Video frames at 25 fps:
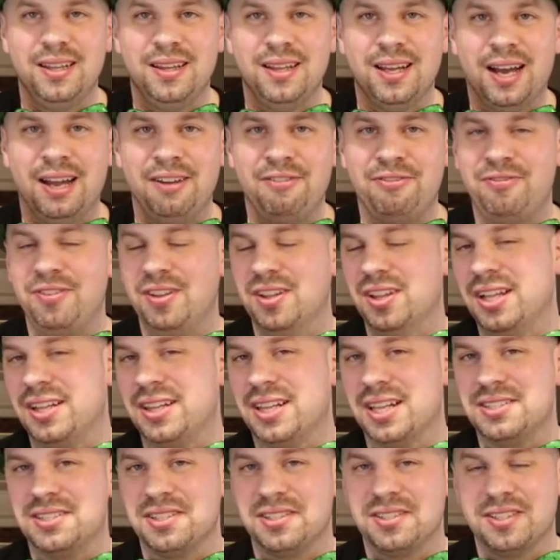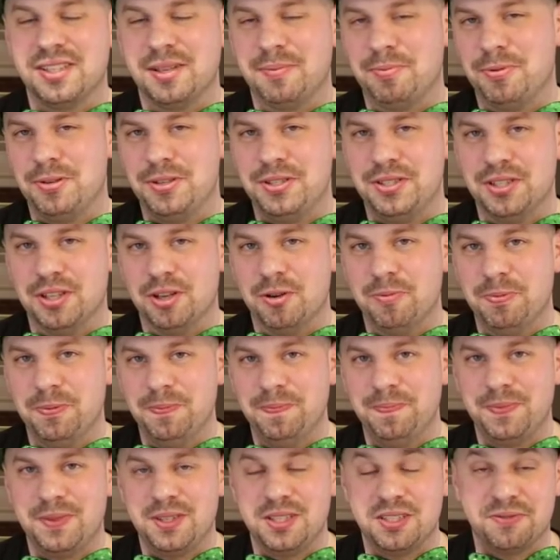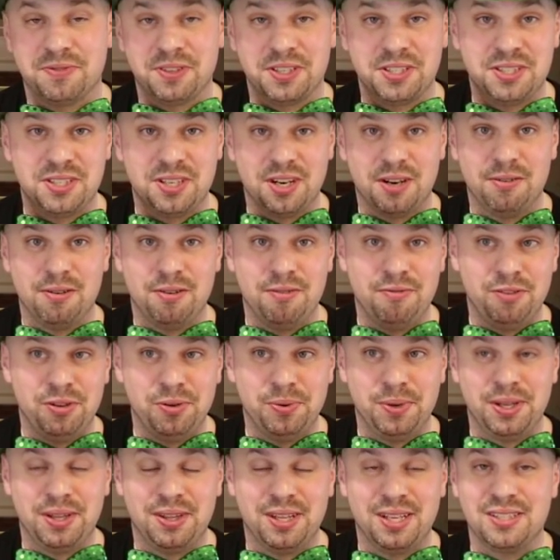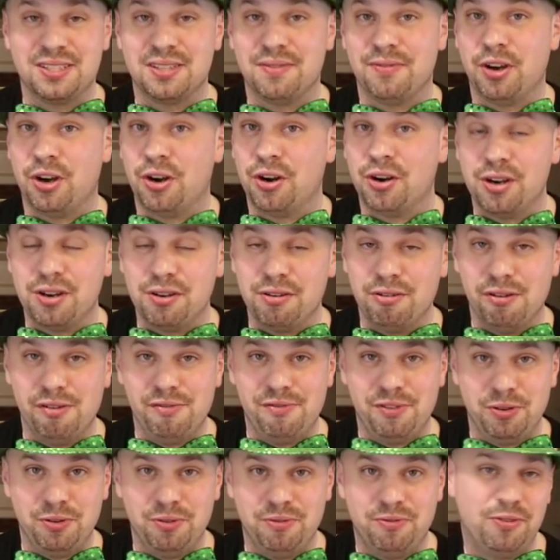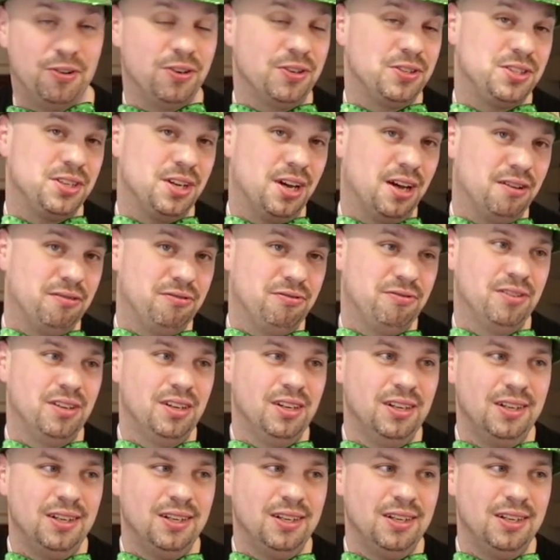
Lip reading: I feel like that's a slippery slope, because if I start reviewing things I've already reviewed, first off,